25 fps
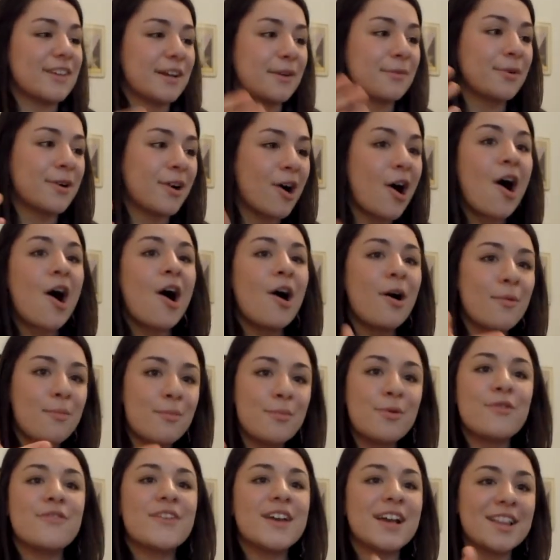Like, we're all
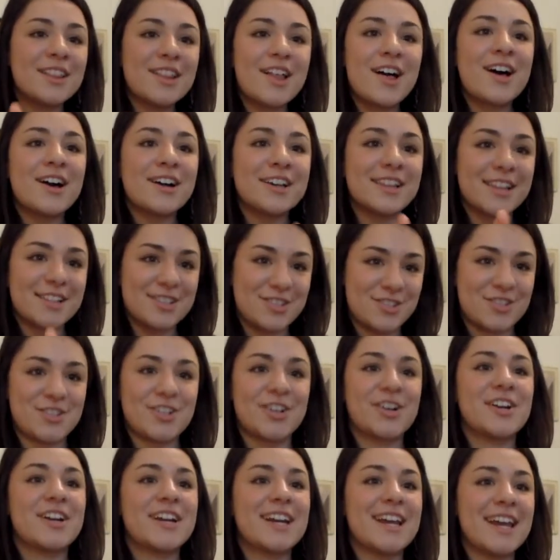moving along this
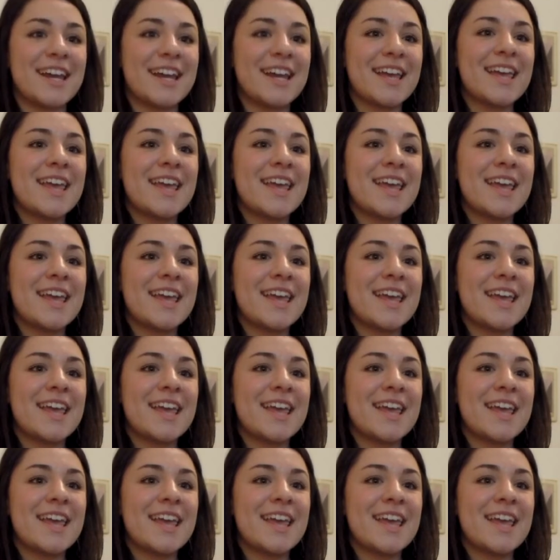journey.